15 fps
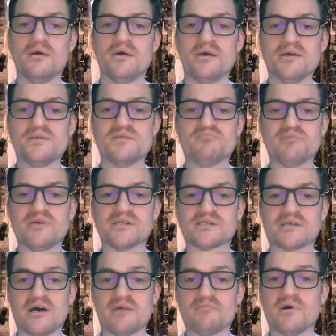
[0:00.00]
In the
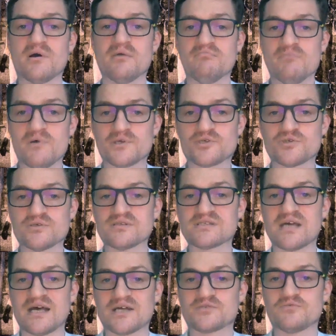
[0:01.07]
meantime, merchants
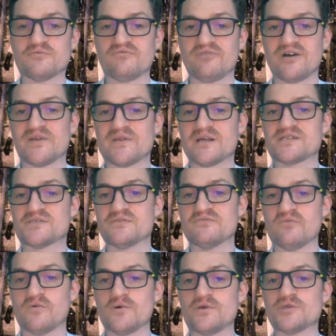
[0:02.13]
had to finance the
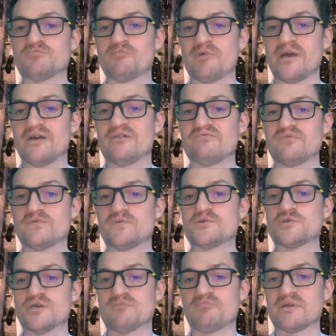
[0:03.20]
voyage, paying for the
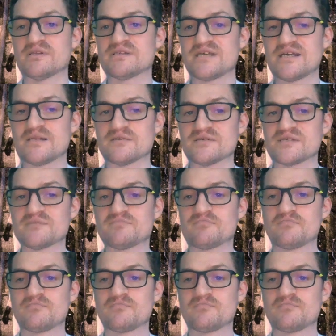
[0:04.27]
ship and sailors.